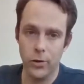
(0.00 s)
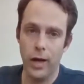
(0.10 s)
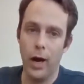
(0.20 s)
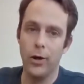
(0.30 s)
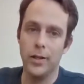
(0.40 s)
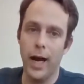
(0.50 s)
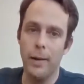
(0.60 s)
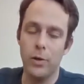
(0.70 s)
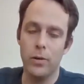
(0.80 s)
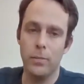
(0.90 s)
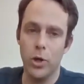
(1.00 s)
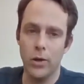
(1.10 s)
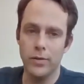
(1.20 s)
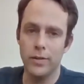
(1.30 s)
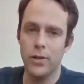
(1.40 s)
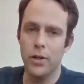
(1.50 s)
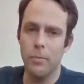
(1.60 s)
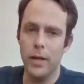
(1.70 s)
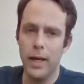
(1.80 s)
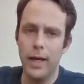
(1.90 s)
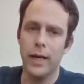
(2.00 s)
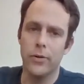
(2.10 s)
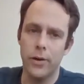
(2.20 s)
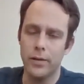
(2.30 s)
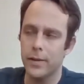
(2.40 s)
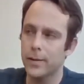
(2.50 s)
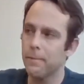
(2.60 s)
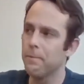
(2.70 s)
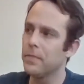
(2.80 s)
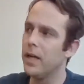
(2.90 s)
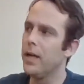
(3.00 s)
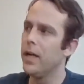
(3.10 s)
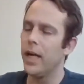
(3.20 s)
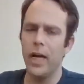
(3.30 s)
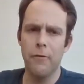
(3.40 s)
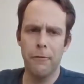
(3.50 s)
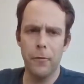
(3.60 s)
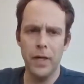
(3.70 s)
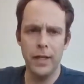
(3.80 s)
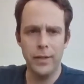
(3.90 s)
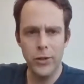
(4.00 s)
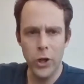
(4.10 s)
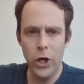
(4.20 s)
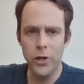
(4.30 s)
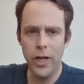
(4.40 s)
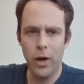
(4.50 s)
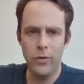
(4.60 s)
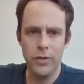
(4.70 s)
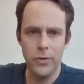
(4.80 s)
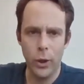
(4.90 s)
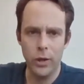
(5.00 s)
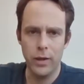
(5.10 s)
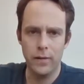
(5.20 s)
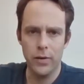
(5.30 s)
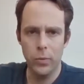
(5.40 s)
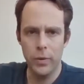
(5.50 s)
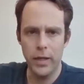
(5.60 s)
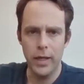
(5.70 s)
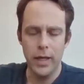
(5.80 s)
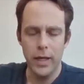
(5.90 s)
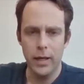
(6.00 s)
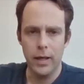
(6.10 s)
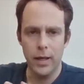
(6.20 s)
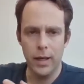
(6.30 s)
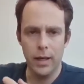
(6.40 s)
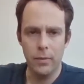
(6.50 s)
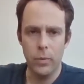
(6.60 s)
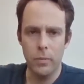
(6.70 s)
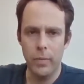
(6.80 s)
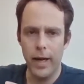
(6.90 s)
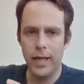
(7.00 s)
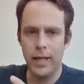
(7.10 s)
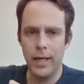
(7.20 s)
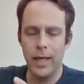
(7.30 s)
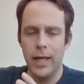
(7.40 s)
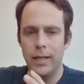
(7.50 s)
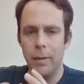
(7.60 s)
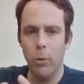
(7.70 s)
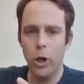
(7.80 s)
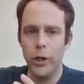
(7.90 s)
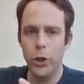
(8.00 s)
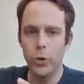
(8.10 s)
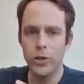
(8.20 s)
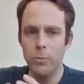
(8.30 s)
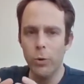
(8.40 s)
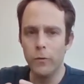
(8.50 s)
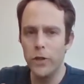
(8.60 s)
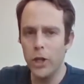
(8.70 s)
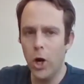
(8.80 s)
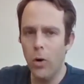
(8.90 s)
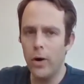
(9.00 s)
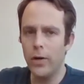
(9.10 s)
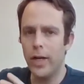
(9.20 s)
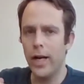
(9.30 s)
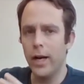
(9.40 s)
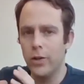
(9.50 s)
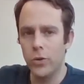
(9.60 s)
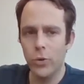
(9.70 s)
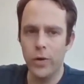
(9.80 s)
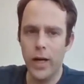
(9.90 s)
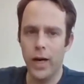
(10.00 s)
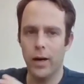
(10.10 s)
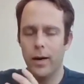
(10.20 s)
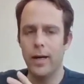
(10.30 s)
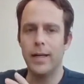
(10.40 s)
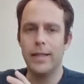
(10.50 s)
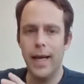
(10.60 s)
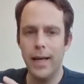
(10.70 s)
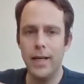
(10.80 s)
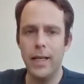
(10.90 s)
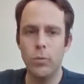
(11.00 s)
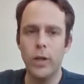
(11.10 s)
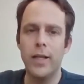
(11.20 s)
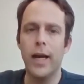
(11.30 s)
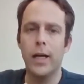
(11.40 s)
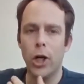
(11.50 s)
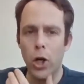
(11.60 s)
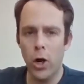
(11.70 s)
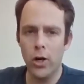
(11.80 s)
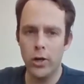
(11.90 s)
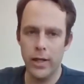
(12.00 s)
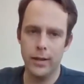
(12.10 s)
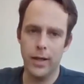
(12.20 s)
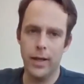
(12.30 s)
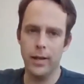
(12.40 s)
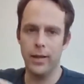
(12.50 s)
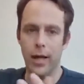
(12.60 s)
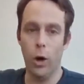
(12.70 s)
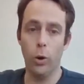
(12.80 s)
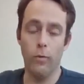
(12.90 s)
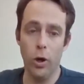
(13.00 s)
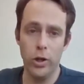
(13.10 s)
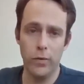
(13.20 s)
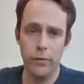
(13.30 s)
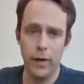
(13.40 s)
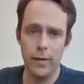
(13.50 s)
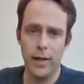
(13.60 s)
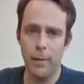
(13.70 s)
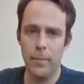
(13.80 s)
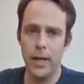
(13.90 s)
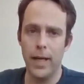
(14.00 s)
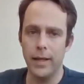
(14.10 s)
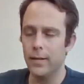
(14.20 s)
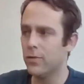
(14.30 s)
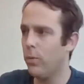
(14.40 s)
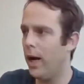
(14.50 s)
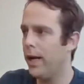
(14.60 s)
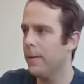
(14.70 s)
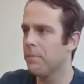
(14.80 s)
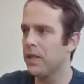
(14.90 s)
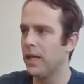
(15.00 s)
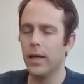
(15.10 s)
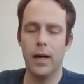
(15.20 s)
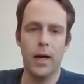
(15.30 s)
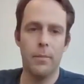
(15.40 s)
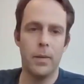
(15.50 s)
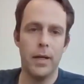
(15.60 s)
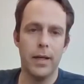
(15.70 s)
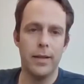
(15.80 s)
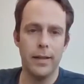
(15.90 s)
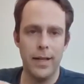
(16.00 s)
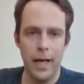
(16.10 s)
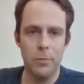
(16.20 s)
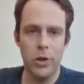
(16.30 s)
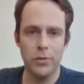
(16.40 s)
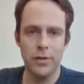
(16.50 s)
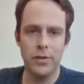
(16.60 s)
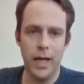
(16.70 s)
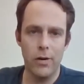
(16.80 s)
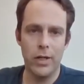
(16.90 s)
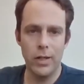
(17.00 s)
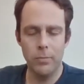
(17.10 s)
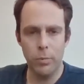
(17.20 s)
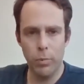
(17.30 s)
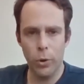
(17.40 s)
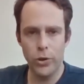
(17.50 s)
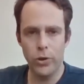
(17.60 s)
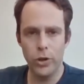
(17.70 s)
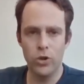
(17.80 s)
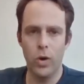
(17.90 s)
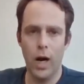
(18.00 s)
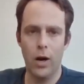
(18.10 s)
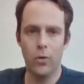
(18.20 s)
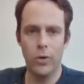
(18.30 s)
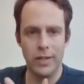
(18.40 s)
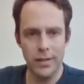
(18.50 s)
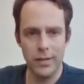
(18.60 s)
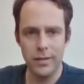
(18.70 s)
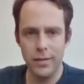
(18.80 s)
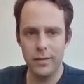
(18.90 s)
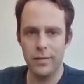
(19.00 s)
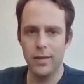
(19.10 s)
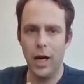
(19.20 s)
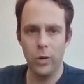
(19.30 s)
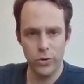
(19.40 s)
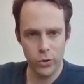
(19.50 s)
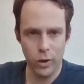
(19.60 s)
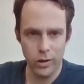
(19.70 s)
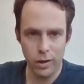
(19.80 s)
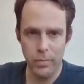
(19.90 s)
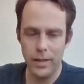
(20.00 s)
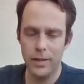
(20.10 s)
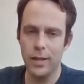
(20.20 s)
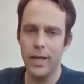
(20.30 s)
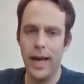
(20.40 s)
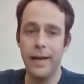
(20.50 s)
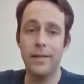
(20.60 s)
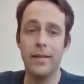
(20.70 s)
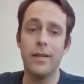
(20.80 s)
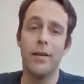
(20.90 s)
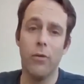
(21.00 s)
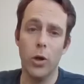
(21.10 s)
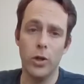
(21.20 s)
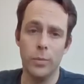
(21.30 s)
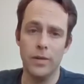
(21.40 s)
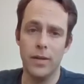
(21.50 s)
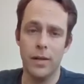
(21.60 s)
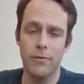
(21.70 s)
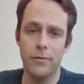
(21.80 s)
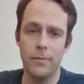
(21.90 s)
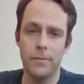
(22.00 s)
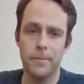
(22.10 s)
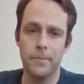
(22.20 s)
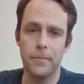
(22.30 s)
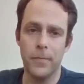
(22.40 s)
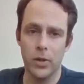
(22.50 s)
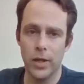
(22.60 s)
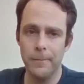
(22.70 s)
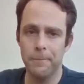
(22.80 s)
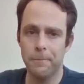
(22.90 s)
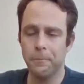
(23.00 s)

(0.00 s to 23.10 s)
So our time constant is going to be increasing. If we turn down the throttle, so we make the molecules move slower through there, then it will take longer that the whole volume fills up. And this is why the time constant is directly proportional to our resistance, our throttle basically, and the volume itself. Okay.